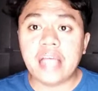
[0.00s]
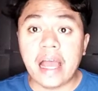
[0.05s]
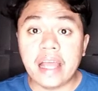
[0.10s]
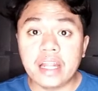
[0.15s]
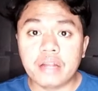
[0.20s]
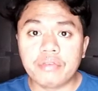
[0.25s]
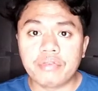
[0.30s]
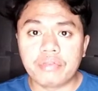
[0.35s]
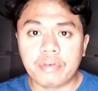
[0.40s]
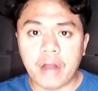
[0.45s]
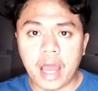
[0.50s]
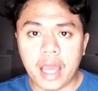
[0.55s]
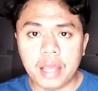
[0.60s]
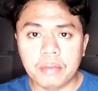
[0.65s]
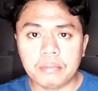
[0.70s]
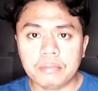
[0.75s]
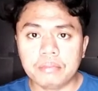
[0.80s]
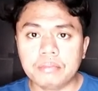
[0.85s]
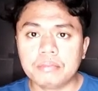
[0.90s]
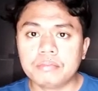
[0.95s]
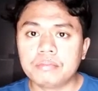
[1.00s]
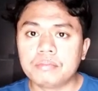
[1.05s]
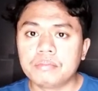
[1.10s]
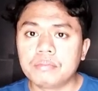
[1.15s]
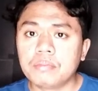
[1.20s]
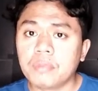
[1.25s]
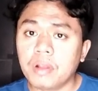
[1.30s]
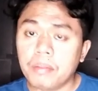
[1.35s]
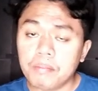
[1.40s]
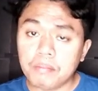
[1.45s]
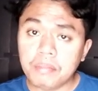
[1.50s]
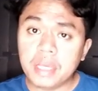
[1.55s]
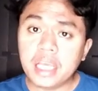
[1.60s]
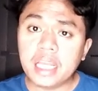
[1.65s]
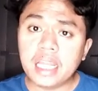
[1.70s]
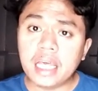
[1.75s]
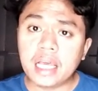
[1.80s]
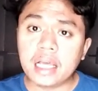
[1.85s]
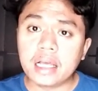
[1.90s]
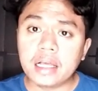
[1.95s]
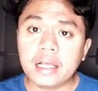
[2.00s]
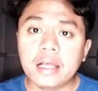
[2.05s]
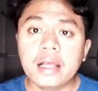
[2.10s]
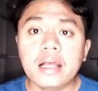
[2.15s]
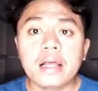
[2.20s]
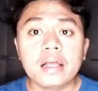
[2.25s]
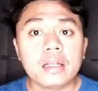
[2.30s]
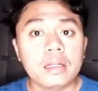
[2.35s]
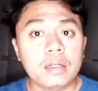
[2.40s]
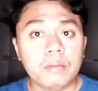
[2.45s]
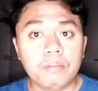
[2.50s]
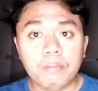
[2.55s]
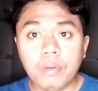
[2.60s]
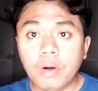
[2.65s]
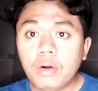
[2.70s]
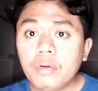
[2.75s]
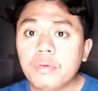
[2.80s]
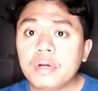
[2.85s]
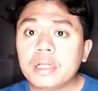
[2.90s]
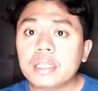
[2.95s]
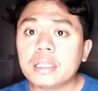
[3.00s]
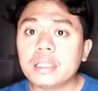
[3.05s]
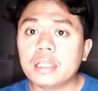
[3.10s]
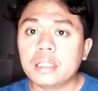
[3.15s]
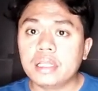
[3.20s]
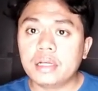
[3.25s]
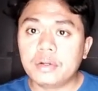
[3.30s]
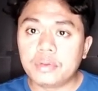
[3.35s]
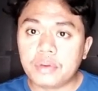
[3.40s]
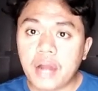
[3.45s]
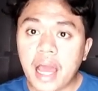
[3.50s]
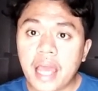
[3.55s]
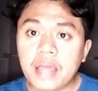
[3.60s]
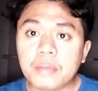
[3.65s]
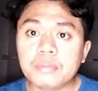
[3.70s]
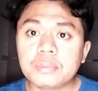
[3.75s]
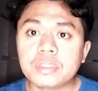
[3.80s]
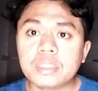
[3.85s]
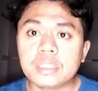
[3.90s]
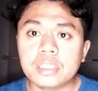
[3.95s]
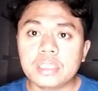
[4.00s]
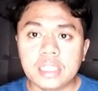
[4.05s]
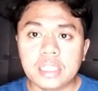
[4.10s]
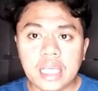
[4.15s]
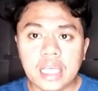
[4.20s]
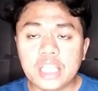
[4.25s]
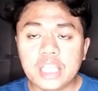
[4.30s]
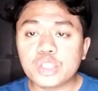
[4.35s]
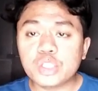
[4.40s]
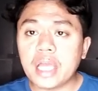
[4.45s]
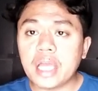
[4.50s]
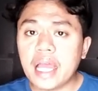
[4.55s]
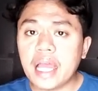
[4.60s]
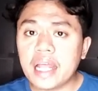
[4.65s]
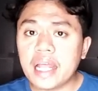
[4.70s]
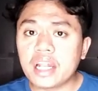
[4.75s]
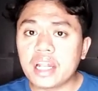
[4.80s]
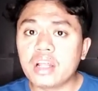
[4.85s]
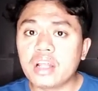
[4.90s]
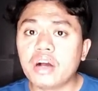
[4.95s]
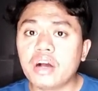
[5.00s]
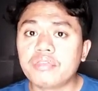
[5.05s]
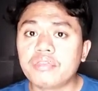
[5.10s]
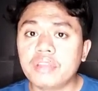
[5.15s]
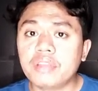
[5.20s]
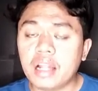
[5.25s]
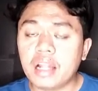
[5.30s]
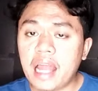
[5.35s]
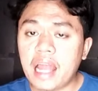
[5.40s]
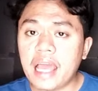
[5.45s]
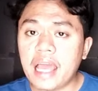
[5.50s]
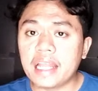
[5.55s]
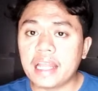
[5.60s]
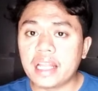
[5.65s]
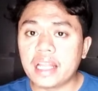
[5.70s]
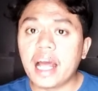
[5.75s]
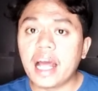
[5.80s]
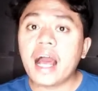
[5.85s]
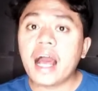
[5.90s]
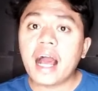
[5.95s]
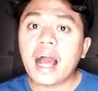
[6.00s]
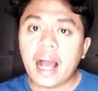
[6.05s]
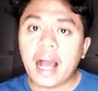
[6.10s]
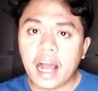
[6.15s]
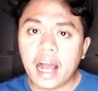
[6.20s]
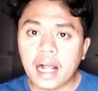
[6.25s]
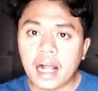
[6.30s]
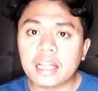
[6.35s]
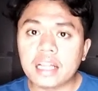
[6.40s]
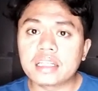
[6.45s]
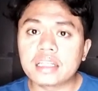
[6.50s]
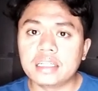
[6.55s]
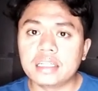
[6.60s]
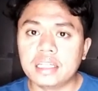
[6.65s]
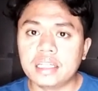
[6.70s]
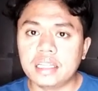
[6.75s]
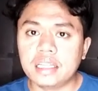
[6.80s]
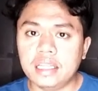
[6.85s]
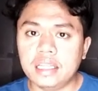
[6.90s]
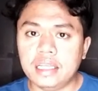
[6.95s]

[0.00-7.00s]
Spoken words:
kind of rhyme, meaning the poet rhymes each end of the line alternately.